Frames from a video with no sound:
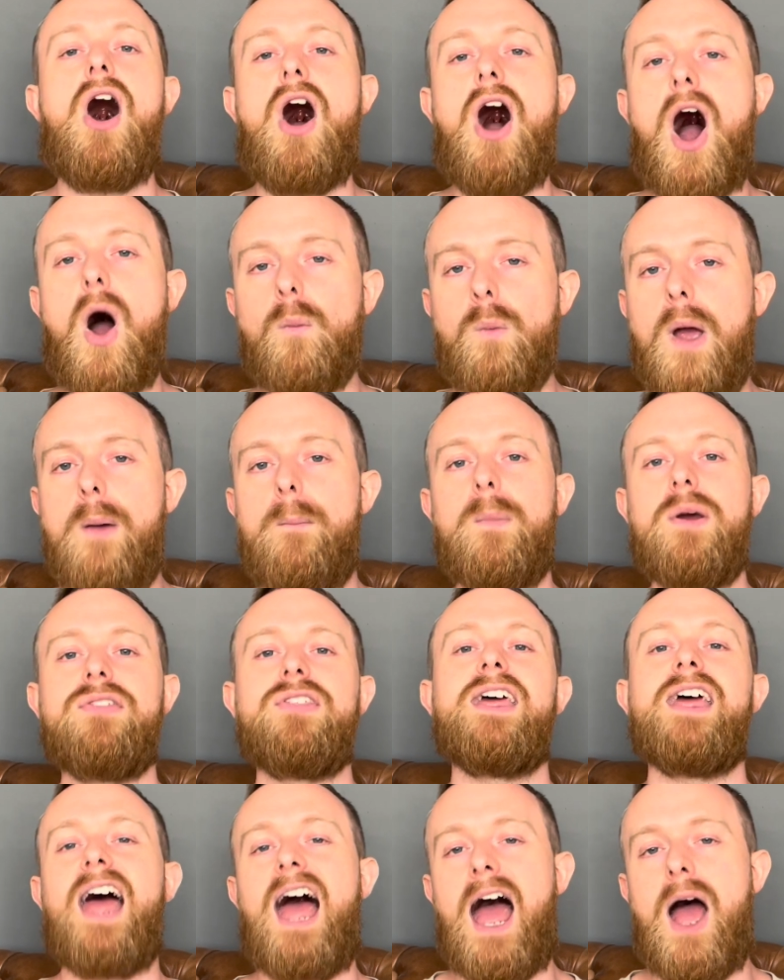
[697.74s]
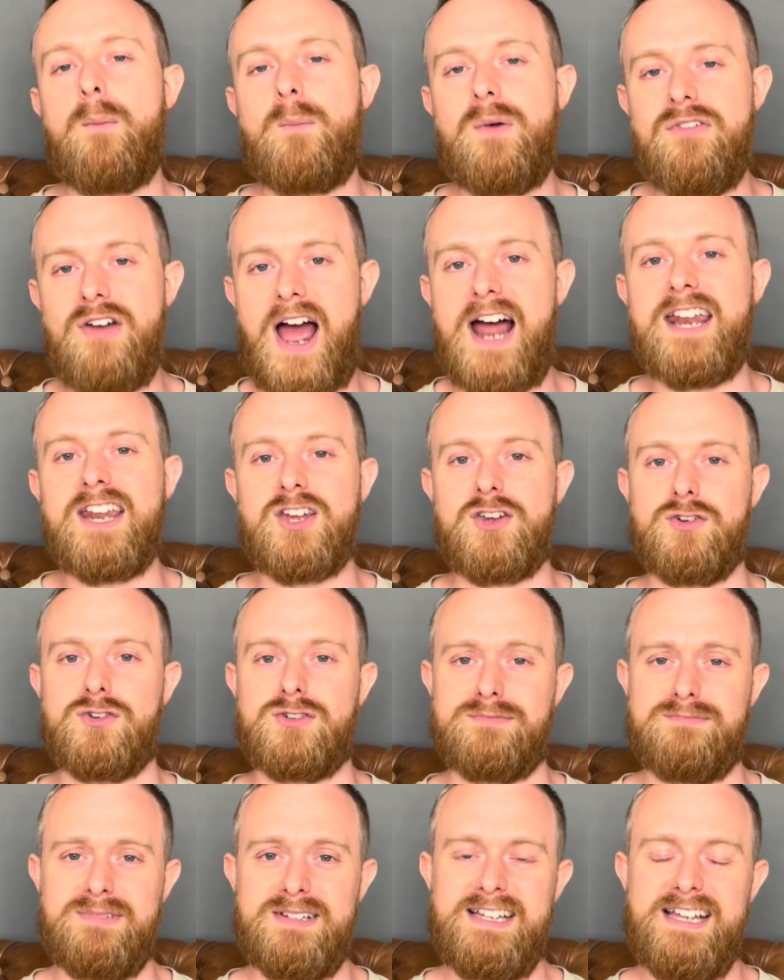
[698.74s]
I went with it and we've had it
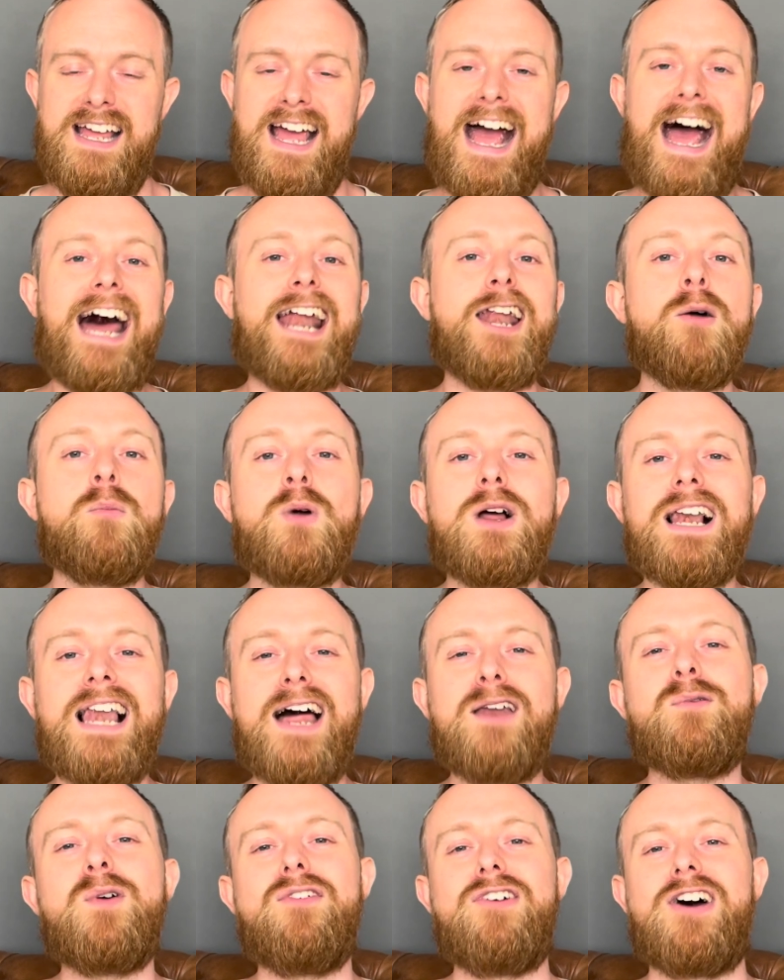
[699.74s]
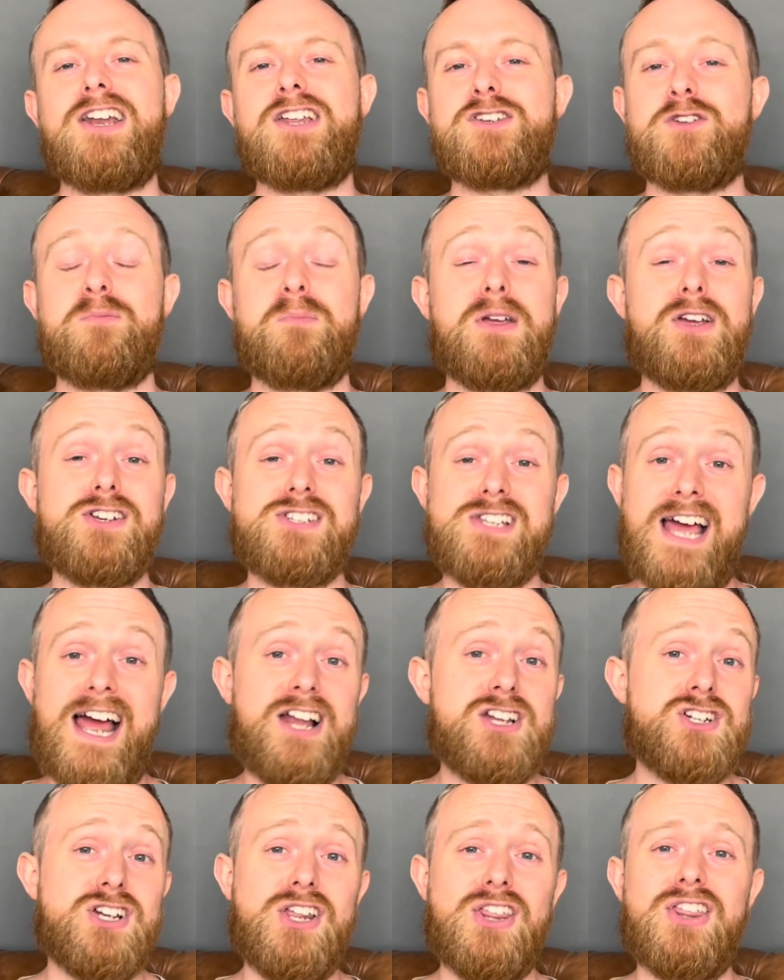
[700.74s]
done. And I'm glad we've had it done because I
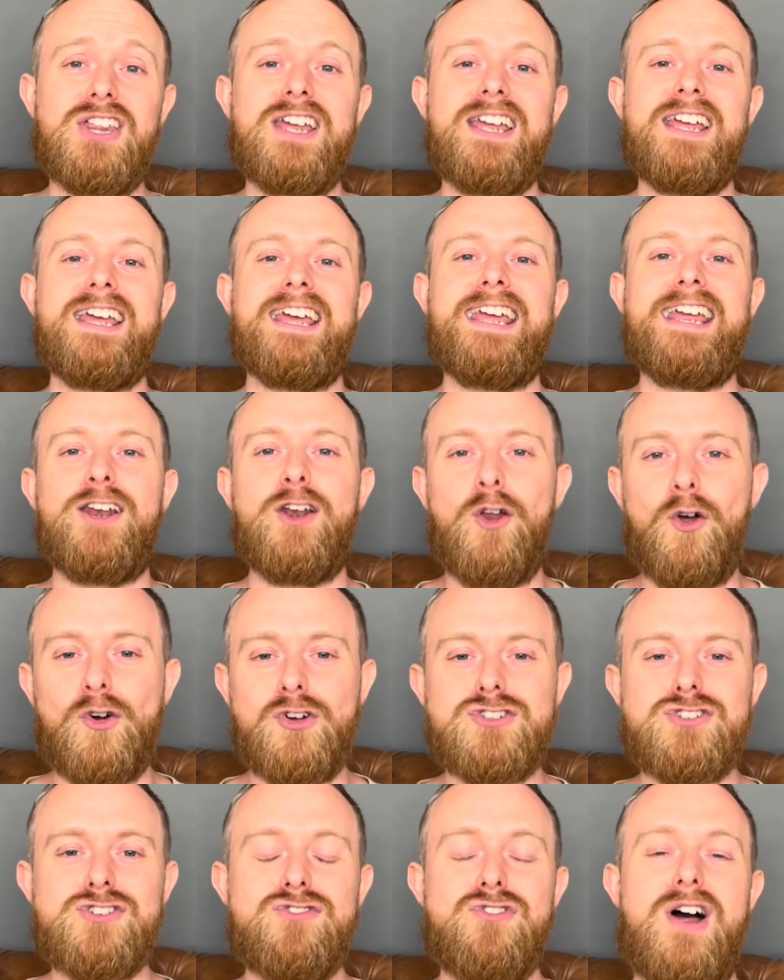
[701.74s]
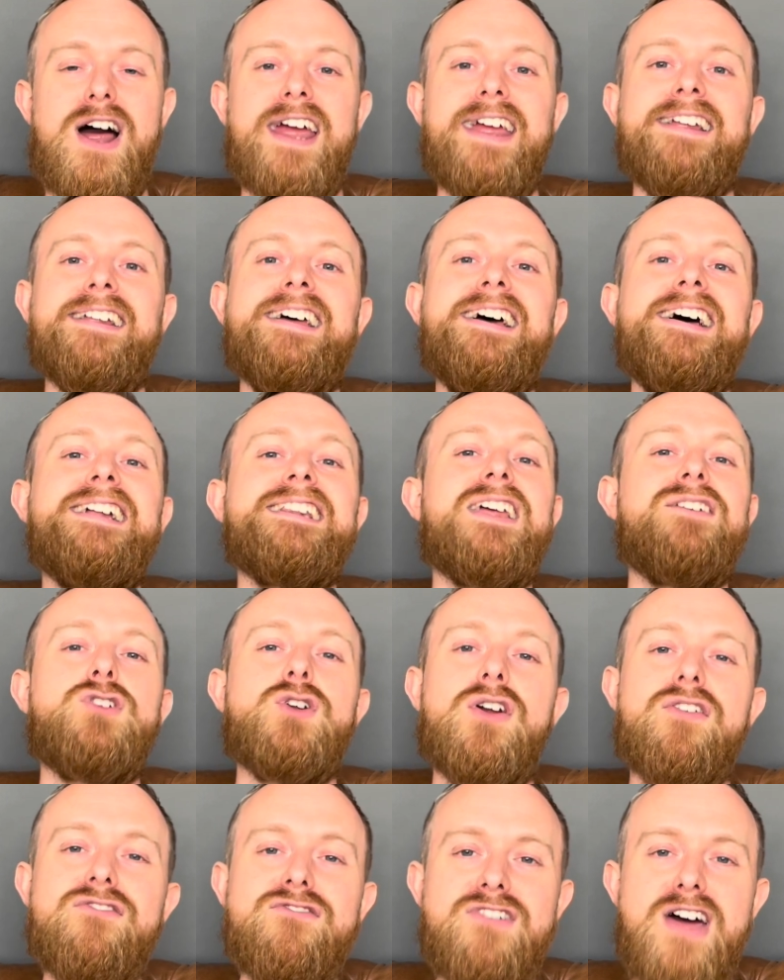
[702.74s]
actually think it looks great. They've
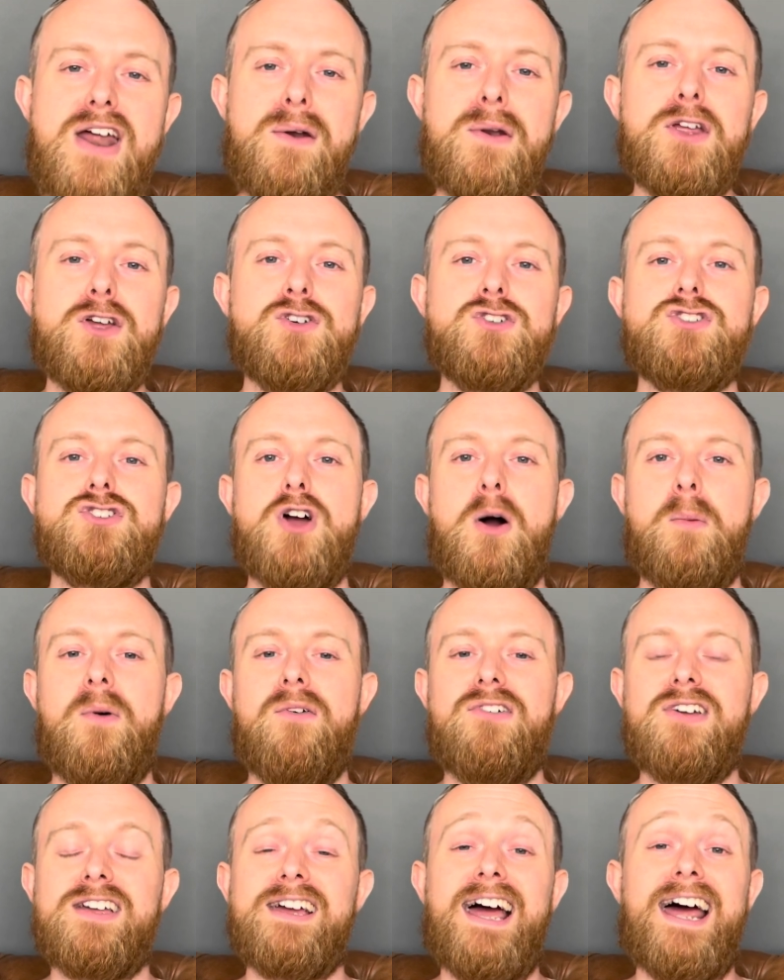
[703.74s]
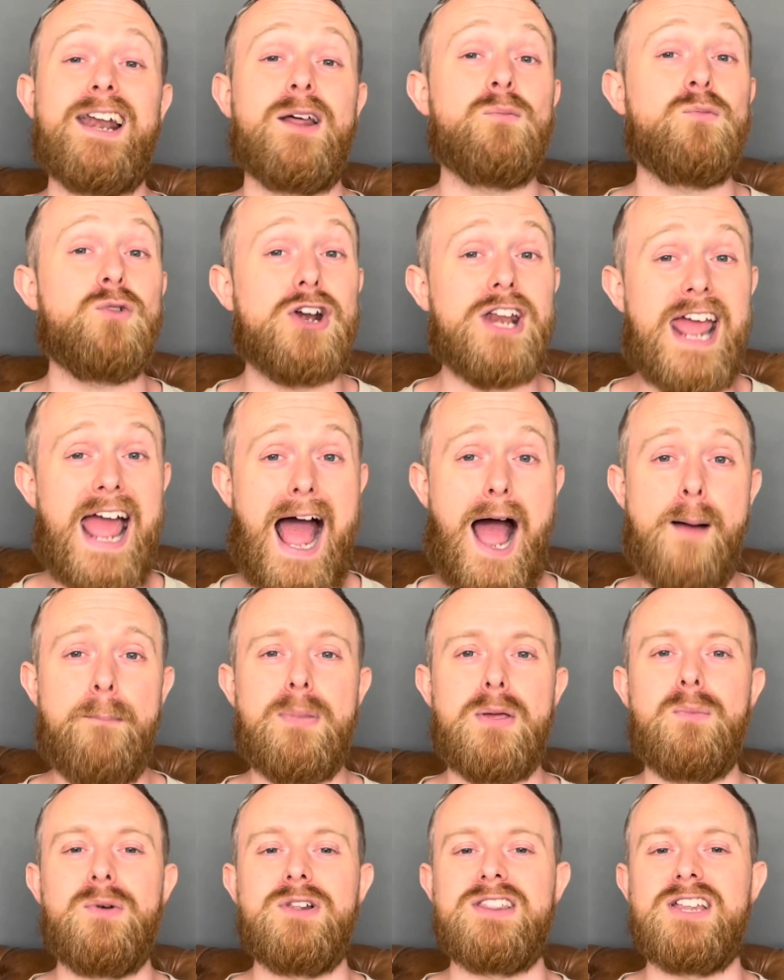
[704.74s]
done a very good job of it. And I'm really
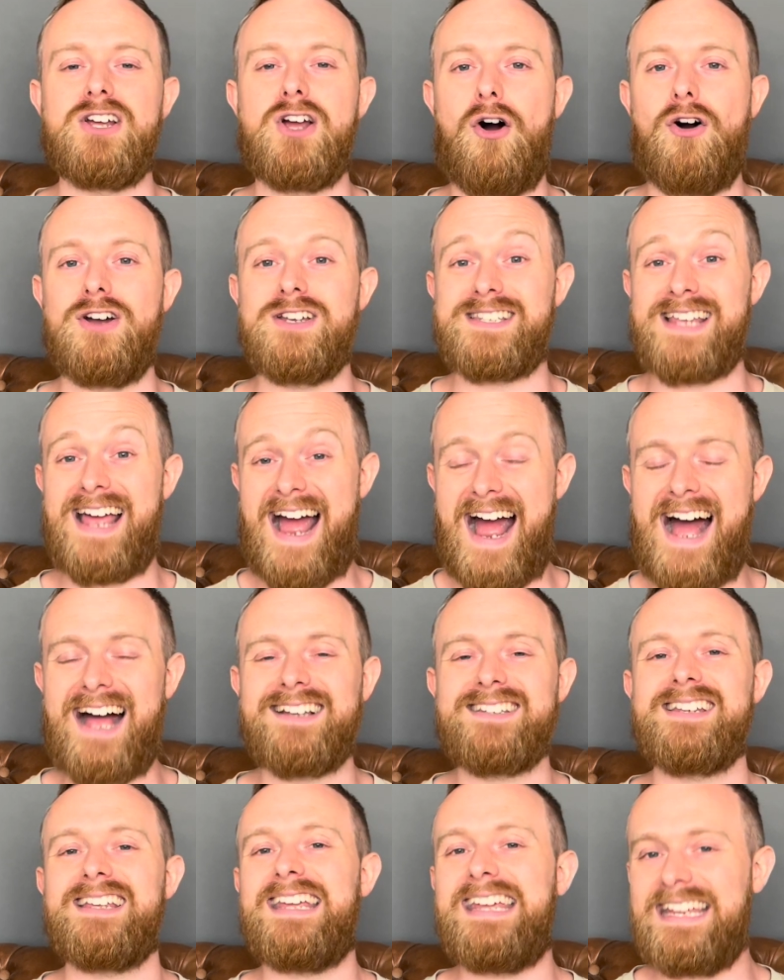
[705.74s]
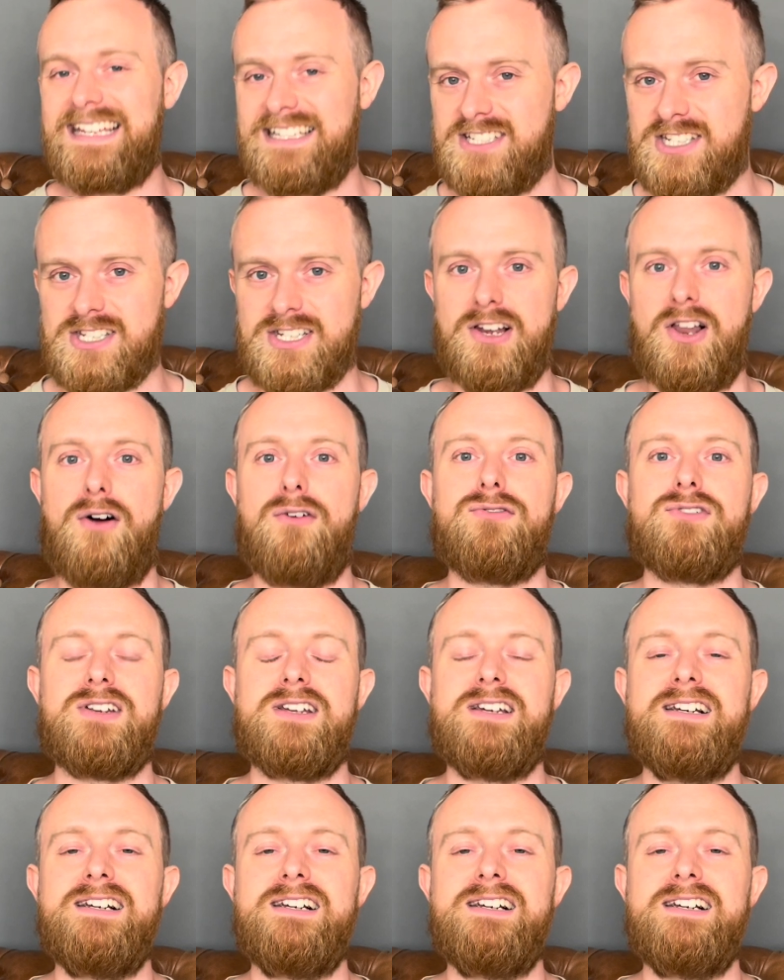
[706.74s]
happy with the guys at InstaLoft.